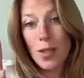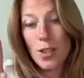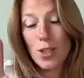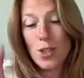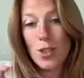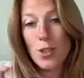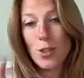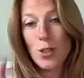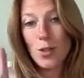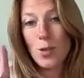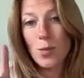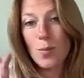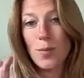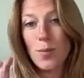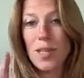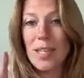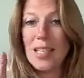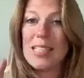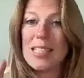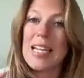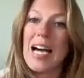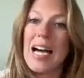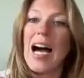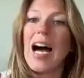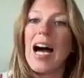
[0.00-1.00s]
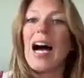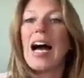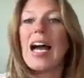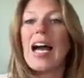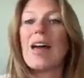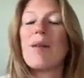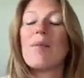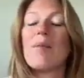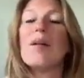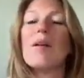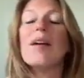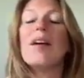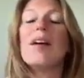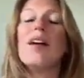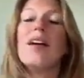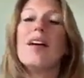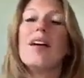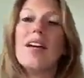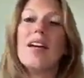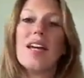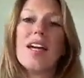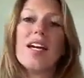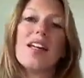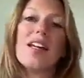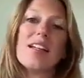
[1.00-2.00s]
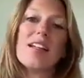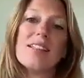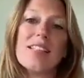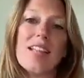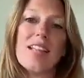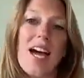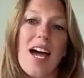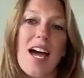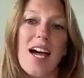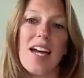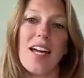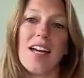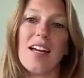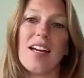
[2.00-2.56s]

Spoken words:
should be time in a day.